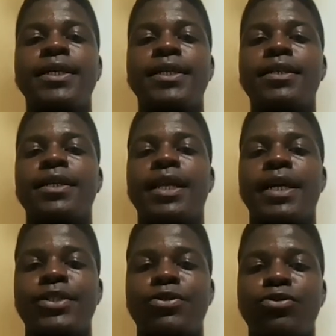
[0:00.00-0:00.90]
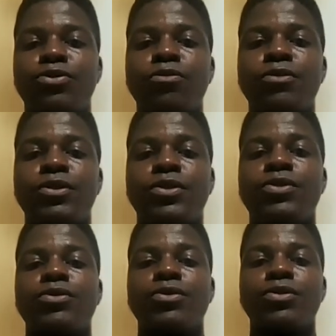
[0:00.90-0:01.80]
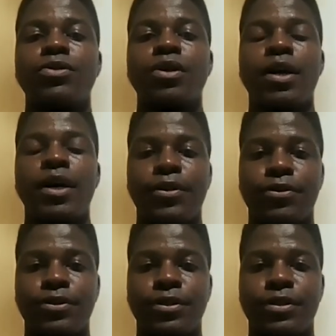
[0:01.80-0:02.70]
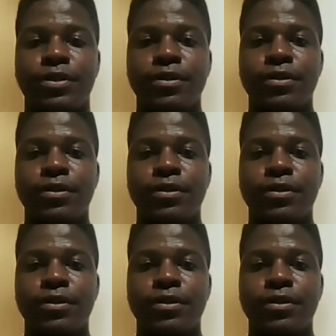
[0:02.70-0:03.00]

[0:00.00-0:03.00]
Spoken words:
in the classroom to others.